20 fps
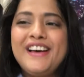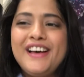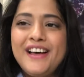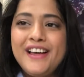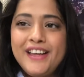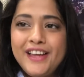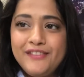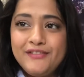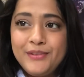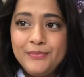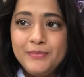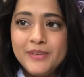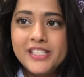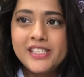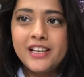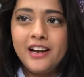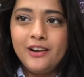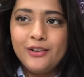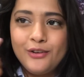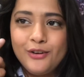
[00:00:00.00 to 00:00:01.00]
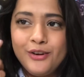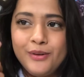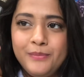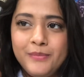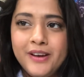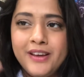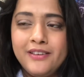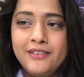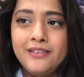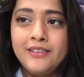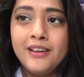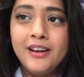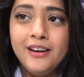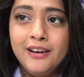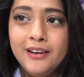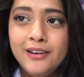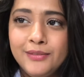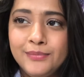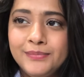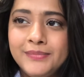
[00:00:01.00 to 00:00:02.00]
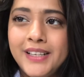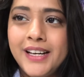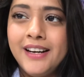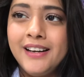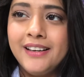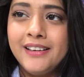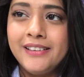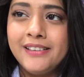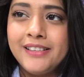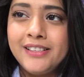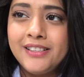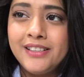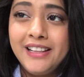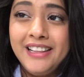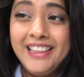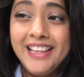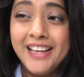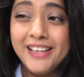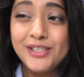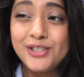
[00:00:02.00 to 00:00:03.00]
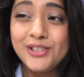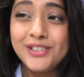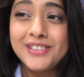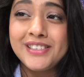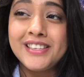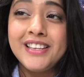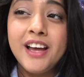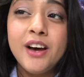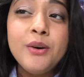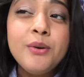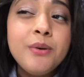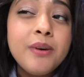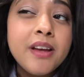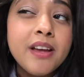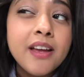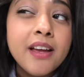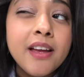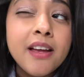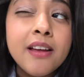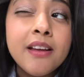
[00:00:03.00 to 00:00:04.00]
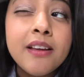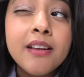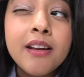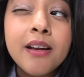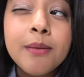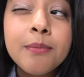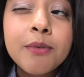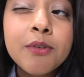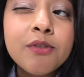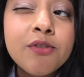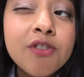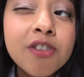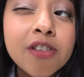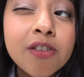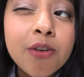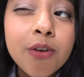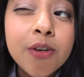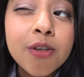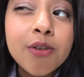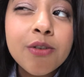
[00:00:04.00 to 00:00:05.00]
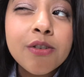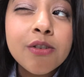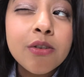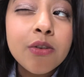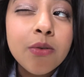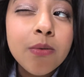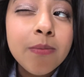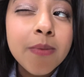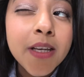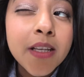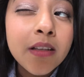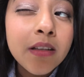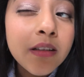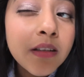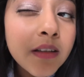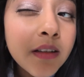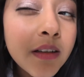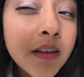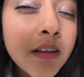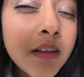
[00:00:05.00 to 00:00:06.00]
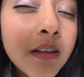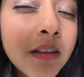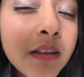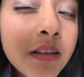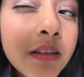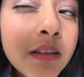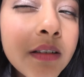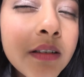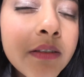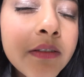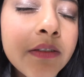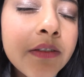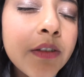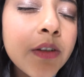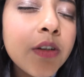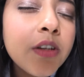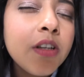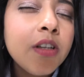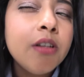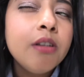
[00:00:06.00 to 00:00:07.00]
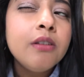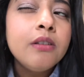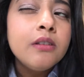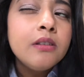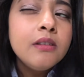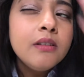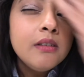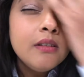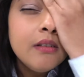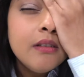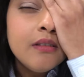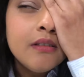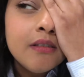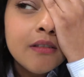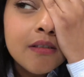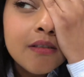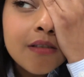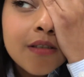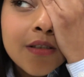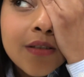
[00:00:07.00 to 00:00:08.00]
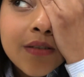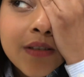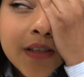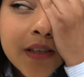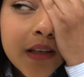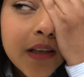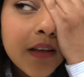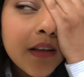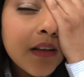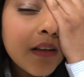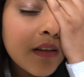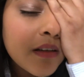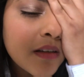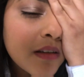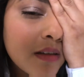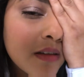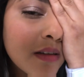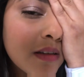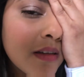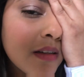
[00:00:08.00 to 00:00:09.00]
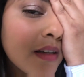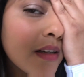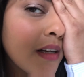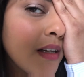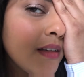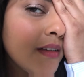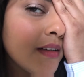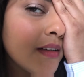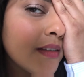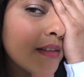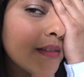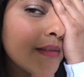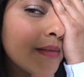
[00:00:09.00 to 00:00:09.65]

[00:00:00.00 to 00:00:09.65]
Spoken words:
I have the mascara on my eyelashes now, and I'm just going to zoom in for you to see the color.